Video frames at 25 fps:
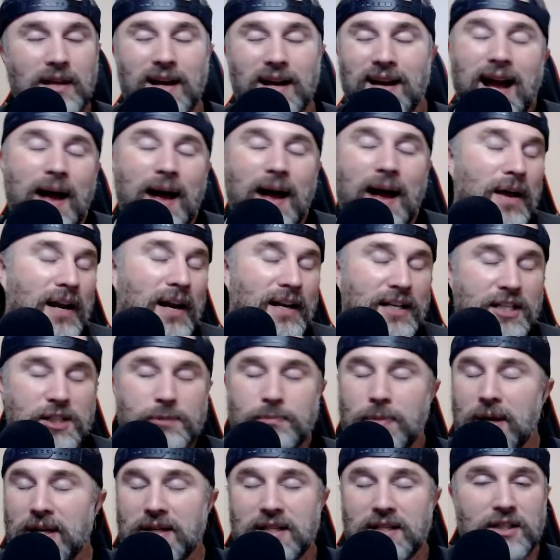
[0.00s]
Now, I'm not
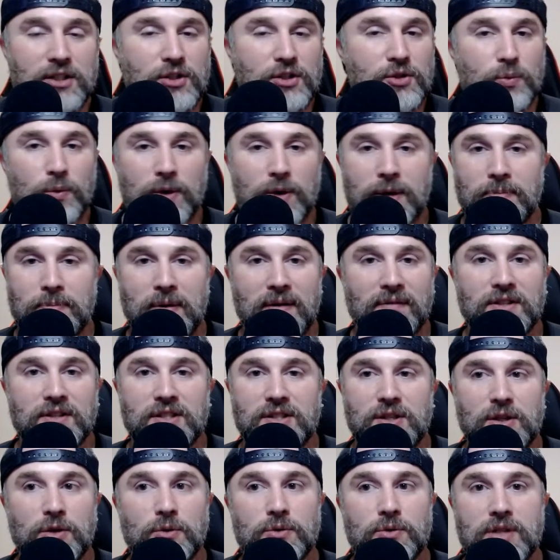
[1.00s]
expecting a sweep every
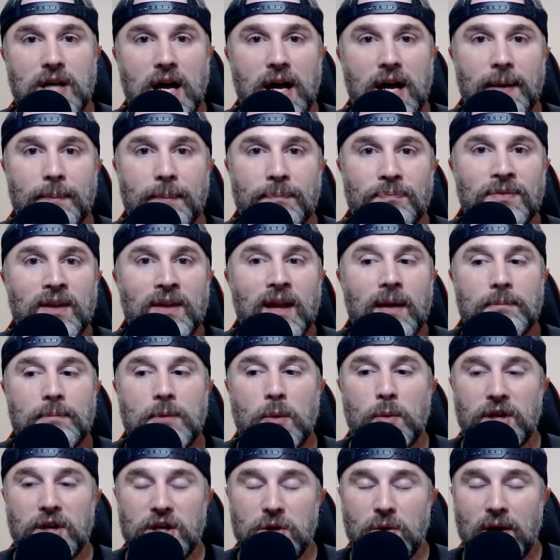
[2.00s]
single time,
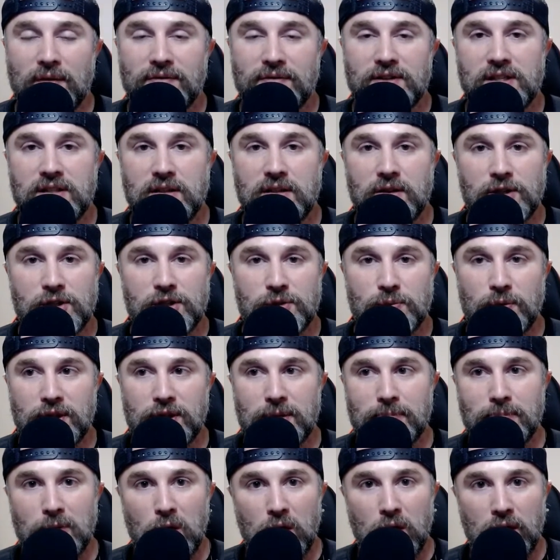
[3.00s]
but when you have a series with
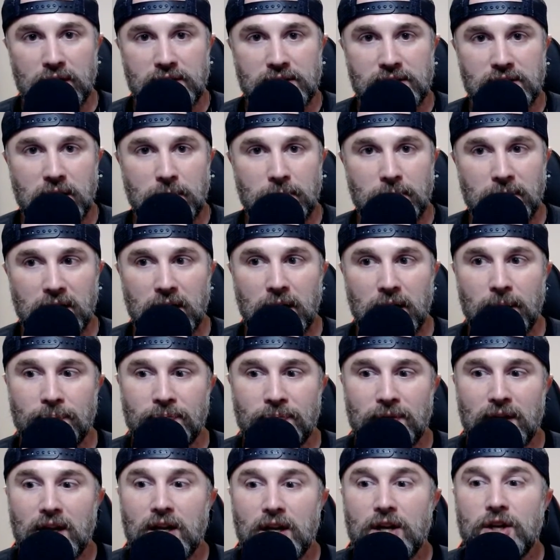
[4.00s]
the Marlins coming
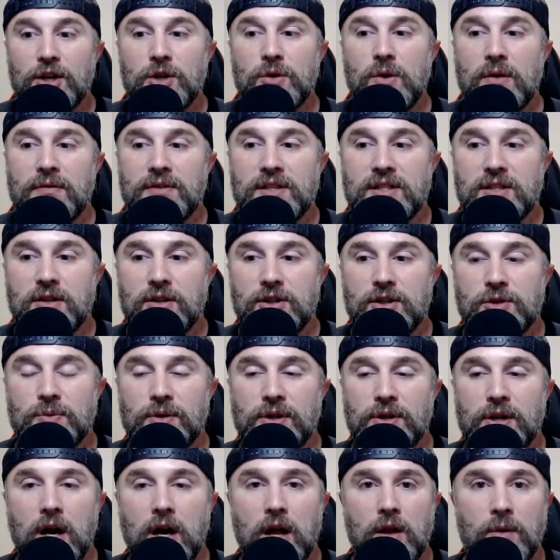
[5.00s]
up, you have a series
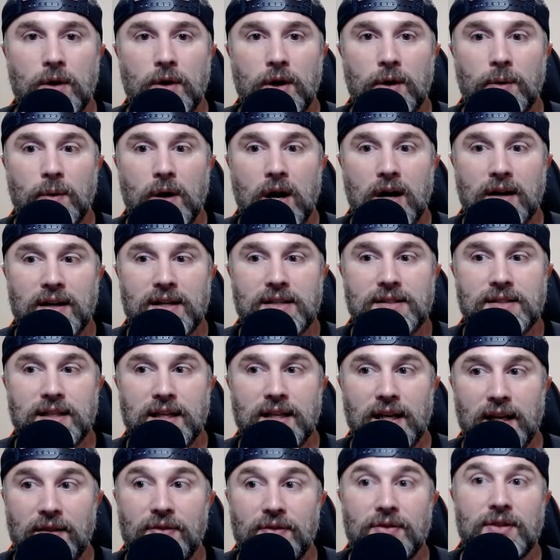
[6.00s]
with the Colorado Rockies
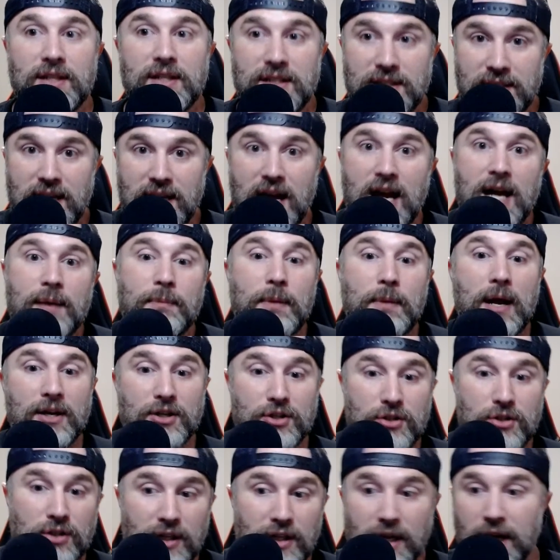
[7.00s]
again, this time
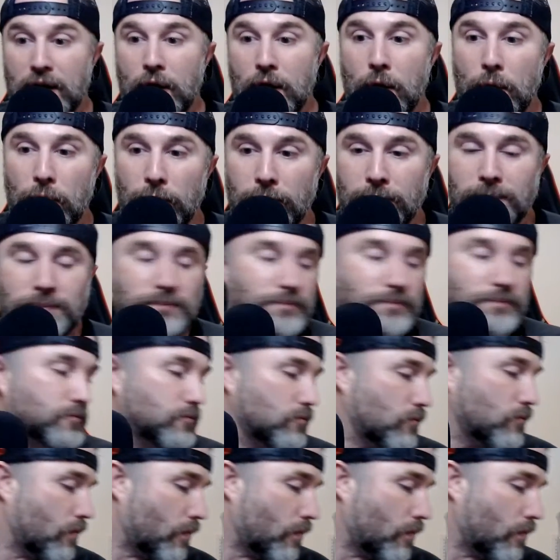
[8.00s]
actually at home.